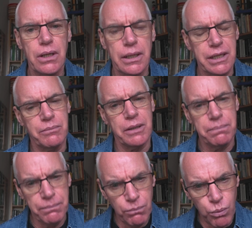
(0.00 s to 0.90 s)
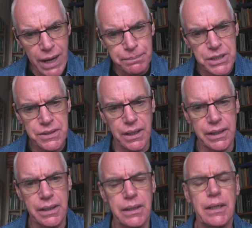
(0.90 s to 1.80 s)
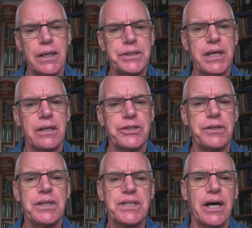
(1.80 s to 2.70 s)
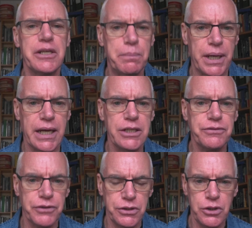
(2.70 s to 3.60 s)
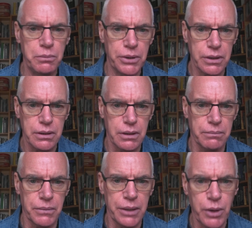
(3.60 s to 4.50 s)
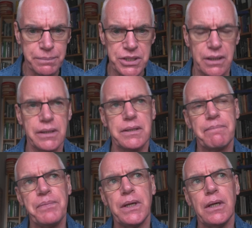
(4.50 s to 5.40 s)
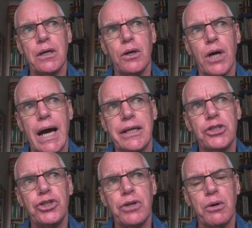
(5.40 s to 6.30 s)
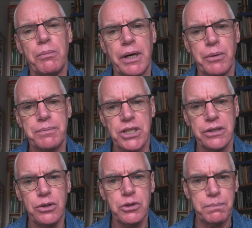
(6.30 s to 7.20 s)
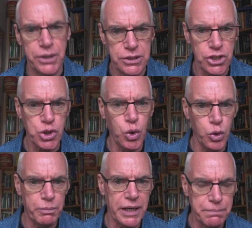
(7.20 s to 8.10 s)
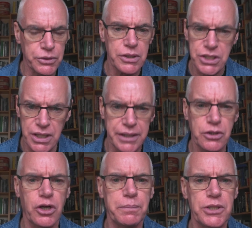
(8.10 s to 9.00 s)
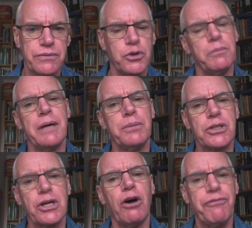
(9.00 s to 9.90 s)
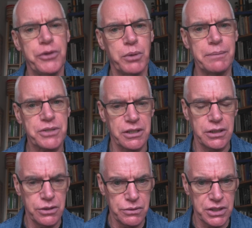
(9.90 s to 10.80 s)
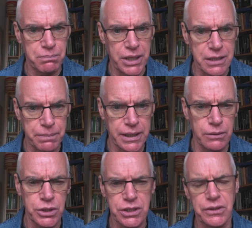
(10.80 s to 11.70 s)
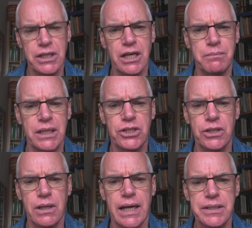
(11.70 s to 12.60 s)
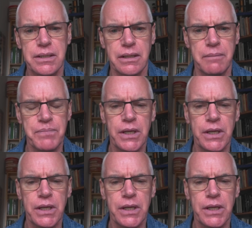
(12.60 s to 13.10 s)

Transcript: I'll get my web designer to design a page for the new book on my website. And as you know, on my website, you can purchase all my books, signed copies of all my books off the website using PayPal, which I think I mentioned last time.